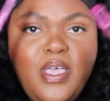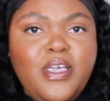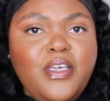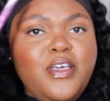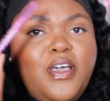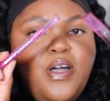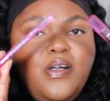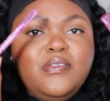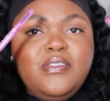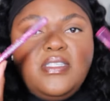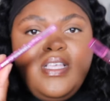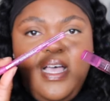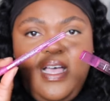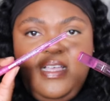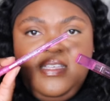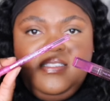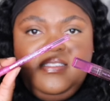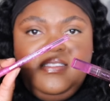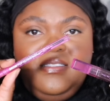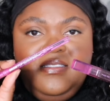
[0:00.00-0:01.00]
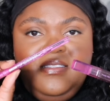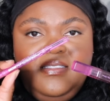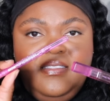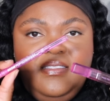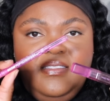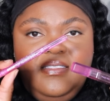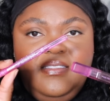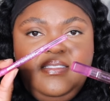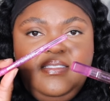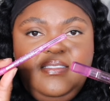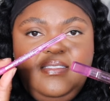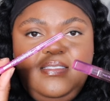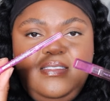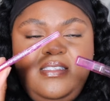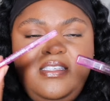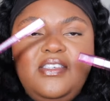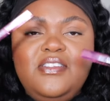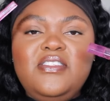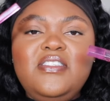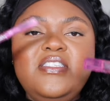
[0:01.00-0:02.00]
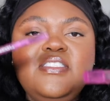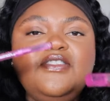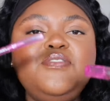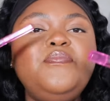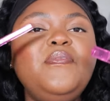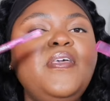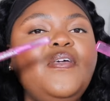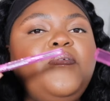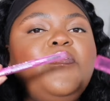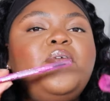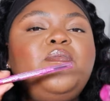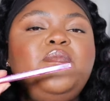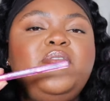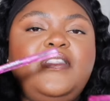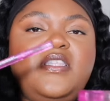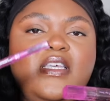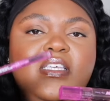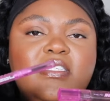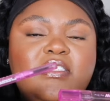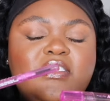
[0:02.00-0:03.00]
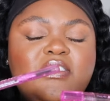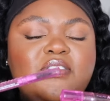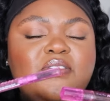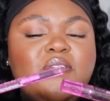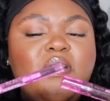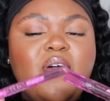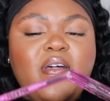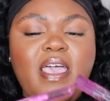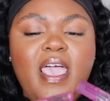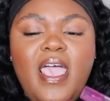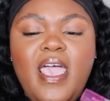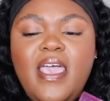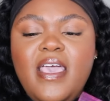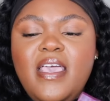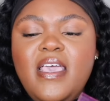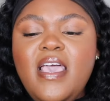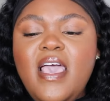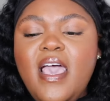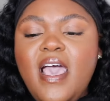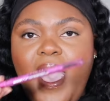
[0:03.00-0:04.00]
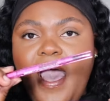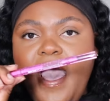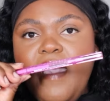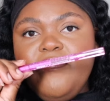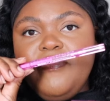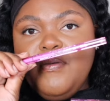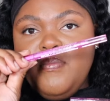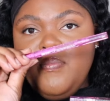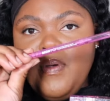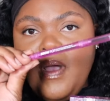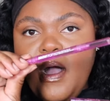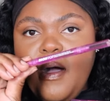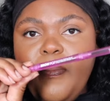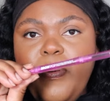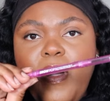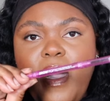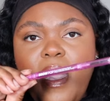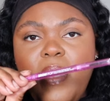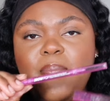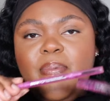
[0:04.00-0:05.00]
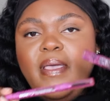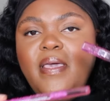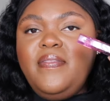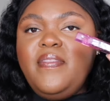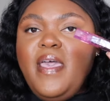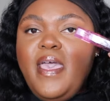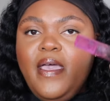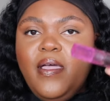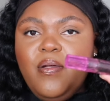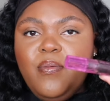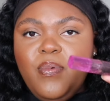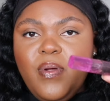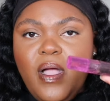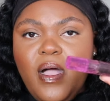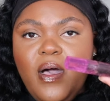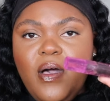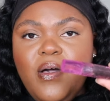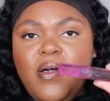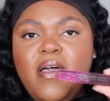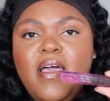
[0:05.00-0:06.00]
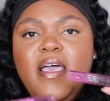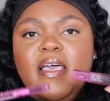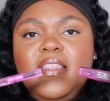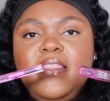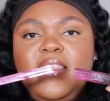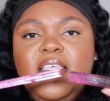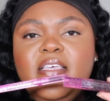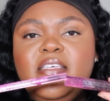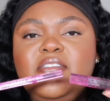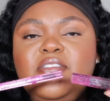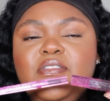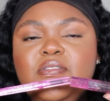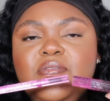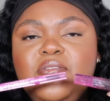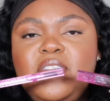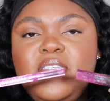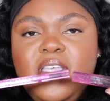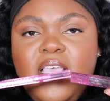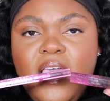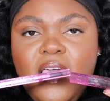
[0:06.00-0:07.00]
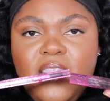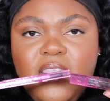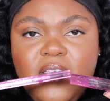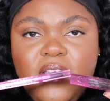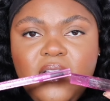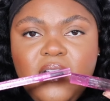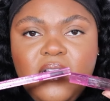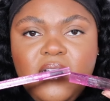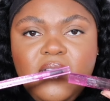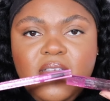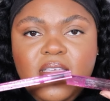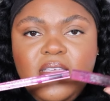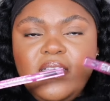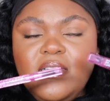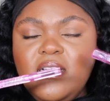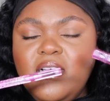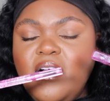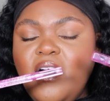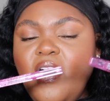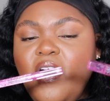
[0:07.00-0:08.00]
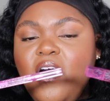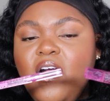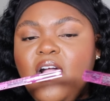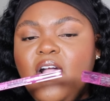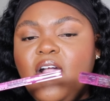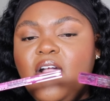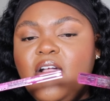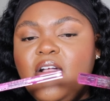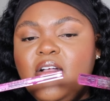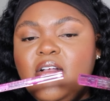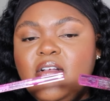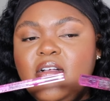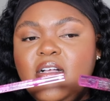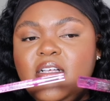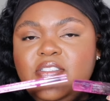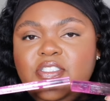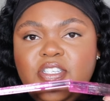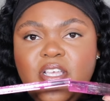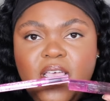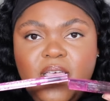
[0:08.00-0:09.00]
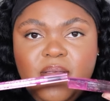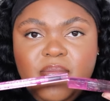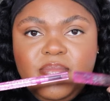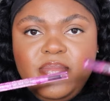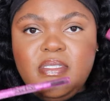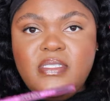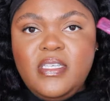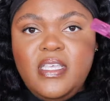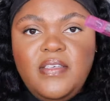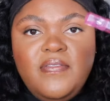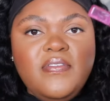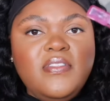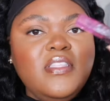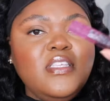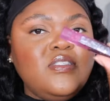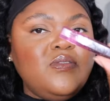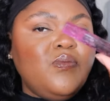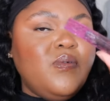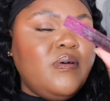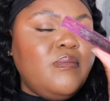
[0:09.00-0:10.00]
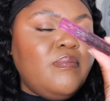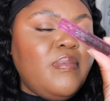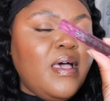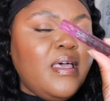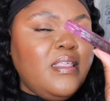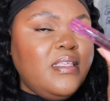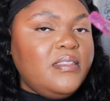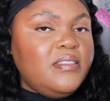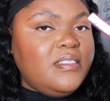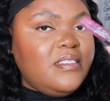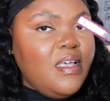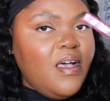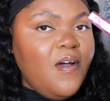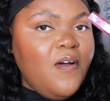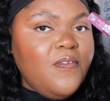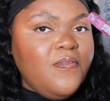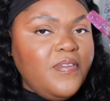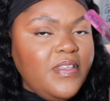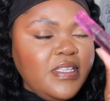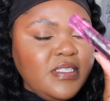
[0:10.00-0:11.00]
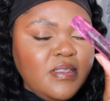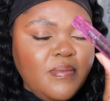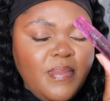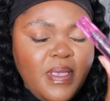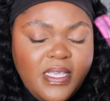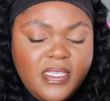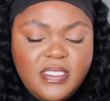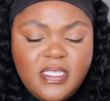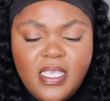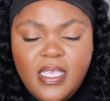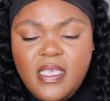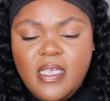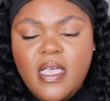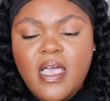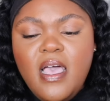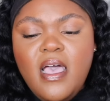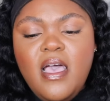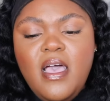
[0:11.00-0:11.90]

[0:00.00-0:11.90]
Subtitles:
Kosas. You did your big one with these two, okay? I have the Brow Pop and the Air Brow. These two together are gems. Even this one by itself is amazing,